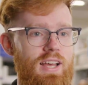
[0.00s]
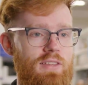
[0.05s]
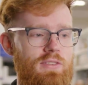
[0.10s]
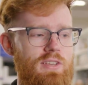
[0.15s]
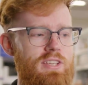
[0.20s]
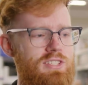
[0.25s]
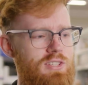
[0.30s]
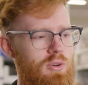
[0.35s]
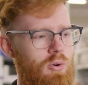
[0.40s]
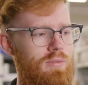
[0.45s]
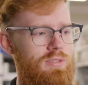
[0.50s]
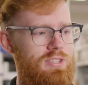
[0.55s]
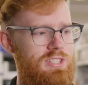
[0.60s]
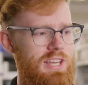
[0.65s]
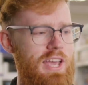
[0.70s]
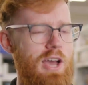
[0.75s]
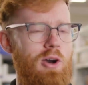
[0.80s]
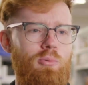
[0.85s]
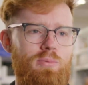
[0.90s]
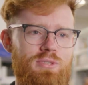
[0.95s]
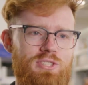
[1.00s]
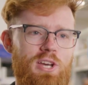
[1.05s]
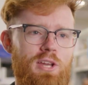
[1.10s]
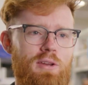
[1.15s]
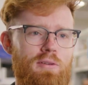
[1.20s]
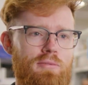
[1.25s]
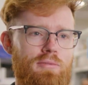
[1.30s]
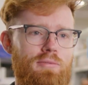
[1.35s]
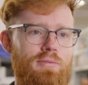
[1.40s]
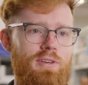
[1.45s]
This obviously helps
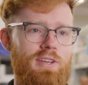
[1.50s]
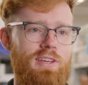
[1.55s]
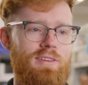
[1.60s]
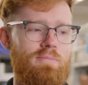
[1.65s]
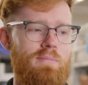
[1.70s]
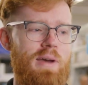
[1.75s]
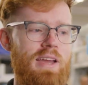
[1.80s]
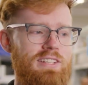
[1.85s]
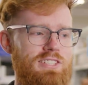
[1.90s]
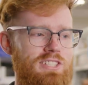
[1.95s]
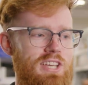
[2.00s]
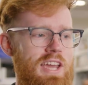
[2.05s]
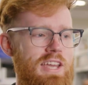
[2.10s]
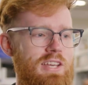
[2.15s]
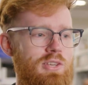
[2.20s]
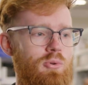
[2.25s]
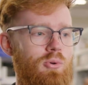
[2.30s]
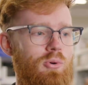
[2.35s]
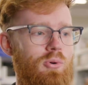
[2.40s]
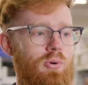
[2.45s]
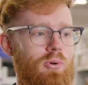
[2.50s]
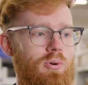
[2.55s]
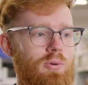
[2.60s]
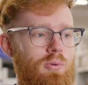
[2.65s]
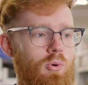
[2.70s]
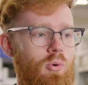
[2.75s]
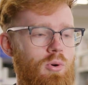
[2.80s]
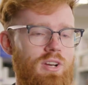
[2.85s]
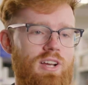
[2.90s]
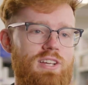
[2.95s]
kind of maintain your
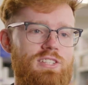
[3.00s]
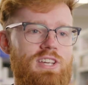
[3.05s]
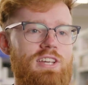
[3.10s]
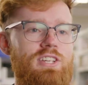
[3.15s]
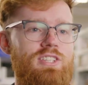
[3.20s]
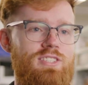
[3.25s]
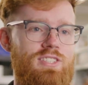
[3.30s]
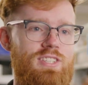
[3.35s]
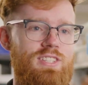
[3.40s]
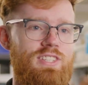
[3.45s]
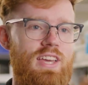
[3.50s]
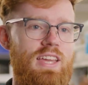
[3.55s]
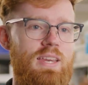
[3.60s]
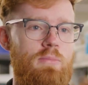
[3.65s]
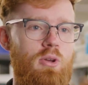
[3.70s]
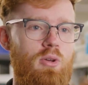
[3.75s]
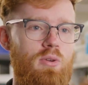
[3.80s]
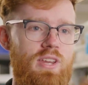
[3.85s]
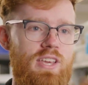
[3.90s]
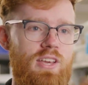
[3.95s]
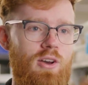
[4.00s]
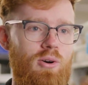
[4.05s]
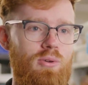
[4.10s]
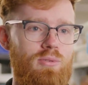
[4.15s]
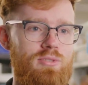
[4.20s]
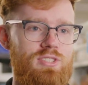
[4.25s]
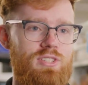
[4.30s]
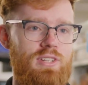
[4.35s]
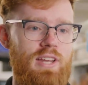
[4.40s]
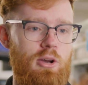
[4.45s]
organization's sustainability
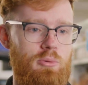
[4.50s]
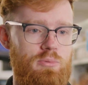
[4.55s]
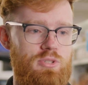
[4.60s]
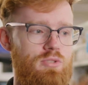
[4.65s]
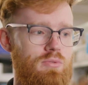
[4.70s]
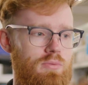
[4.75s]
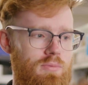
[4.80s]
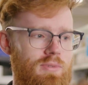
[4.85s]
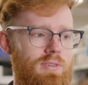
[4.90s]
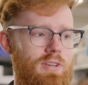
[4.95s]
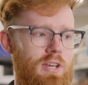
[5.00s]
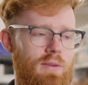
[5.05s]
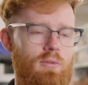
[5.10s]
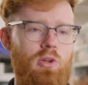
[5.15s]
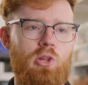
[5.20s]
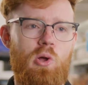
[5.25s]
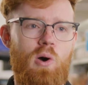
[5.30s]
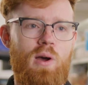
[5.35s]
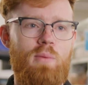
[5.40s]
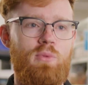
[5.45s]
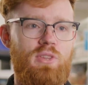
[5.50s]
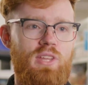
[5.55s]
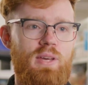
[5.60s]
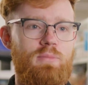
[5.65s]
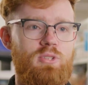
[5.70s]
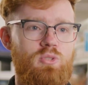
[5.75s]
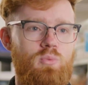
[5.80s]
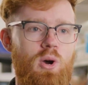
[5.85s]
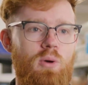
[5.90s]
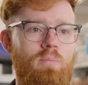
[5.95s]
goals and helps you kind of align with
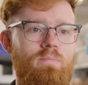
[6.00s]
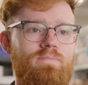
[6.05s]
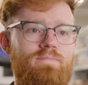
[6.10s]
them as well.